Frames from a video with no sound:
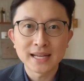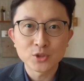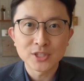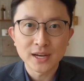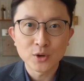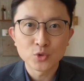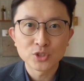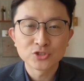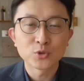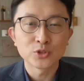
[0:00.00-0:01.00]
and you get a
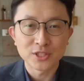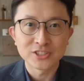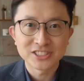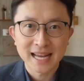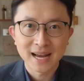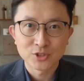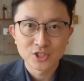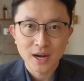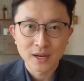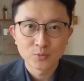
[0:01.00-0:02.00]
crystal-clear
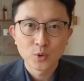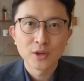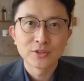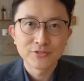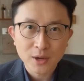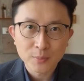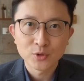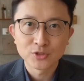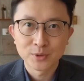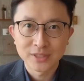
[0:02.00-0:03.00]
snapshot of where
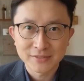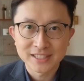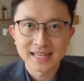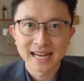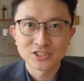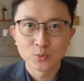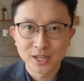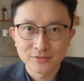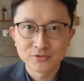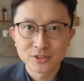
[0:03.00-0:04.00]
developers believe the next
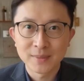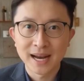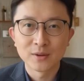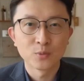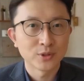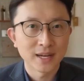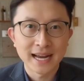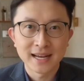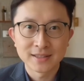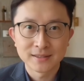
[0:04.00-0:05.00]
wave of demand will
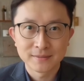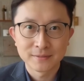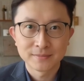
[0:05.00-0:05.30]
land.